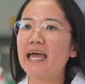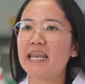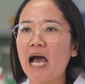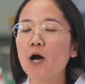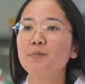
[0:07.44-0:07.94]
and
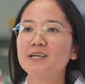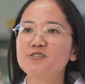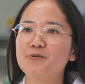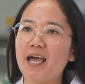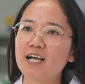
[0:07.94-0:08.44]
how plants
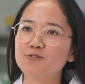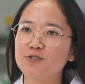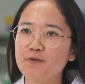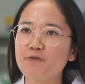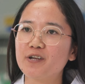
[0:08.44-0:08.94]
react to
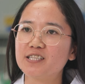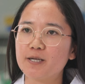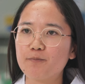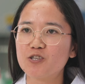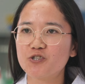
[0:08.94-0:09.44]
different
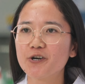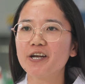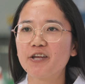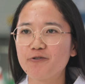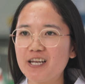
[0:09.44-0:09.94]
temperature
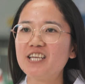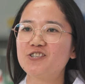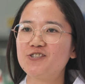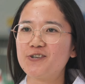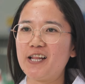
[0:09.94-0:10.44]
in
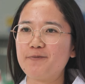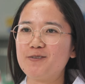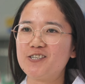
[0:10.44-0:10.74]
relation to climate